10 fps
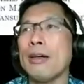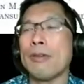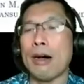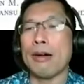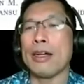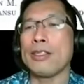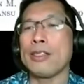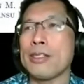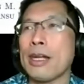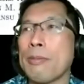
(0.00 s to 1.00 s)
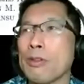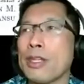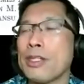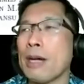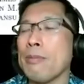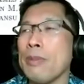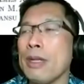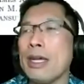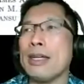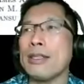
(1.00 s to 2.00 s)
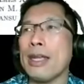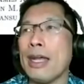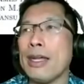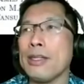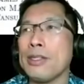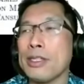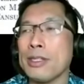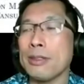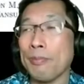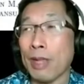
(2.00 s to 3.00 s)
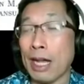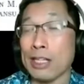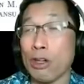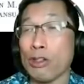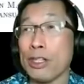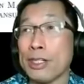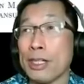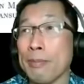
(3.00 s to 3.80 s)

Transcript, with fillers: Well, a sextuple system is a six uh, star system,